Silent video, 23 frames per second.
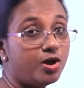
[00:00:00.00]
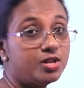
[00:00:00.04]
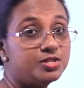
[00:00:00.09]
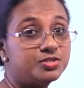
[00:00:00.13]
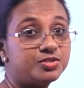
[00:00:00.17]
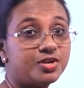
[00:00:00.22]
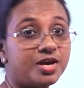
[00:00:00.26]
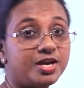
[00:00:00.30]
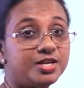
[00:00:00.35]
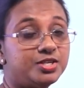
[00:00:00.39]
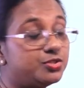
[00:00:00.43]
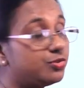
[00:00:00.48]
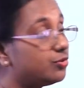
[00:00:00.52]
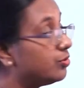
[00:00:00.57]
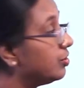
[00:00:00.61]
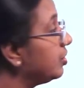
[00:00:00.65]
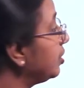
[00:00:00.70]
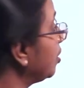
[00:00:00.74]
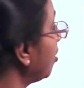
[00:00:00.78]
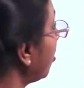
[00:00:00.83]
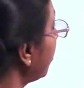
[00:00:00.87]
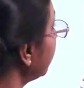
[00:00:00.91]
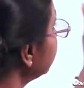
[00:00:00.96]
also I told
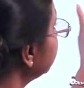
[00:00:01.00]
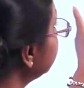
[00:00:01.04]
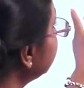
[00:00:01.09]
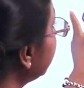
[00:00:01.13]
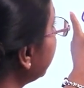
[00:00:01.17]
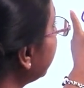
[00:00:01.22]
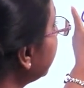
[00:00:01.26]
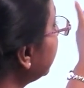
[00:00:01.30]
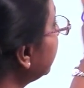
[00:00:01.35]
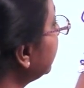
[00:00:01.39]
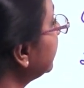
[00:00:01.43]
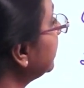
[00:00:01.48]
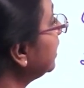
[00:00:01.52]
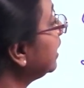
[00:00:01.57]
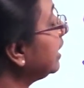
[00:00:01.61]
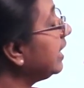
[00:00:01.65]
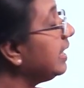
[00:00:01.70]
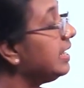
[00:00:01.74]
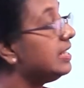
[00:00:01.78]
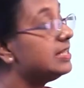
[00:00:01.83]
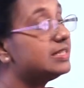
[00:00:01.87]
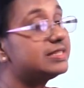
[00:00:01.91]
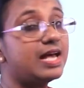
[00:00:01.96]
you all zinc
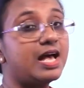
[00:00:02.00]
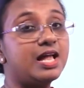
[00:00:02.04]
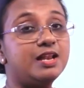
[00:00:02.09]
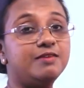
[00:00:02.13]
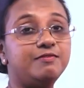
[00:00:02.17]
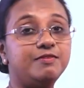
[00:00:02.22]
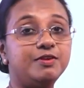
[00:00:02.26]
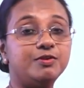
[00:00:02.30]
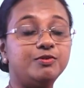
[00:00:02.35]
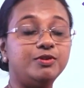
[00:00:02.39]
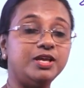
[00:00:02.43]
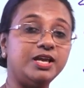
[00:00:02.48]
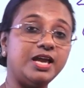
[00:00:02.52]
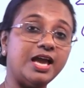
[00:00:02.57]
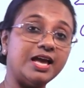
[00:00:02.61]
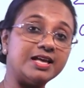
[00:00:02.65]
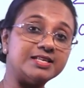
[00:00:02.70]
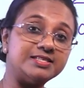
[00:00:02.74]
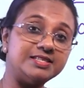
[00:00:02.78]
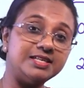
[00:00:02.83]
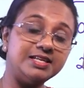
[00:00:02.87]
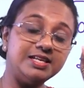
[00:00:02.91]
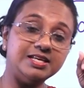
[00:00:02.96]
in sulfuric
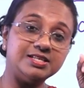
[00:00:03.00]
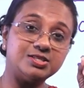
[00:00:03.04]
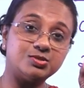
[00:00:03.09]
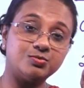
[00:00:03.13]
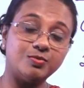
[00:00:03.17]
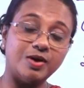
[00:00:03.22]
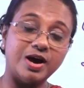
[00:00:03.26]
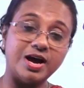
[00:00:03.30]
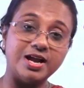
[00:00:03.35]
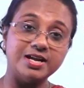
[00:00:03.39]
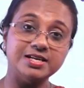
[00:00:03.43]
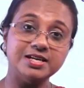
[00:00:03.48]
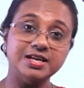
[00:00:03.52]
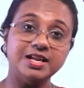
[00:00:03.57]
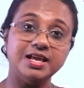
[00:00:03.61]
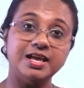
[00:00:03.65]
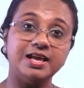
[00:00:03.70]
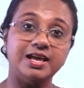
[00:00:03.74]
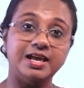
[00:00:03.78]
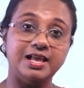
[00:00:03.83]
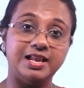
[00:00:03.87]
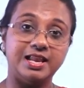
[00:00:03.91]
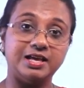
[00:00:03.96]
acid is one
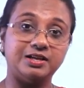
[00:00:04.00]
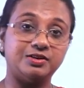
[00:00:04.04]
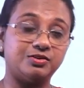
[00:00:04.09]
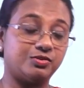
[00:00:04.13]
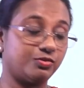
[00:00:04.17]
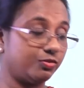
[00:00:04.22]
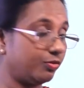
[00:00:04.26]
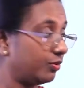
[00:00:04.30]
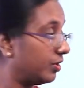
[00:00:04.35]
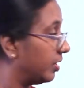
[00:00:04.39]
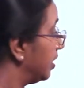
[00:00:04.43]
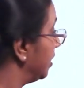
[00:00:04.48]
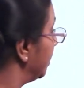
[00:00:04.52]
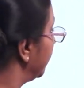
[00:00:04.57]
electrode.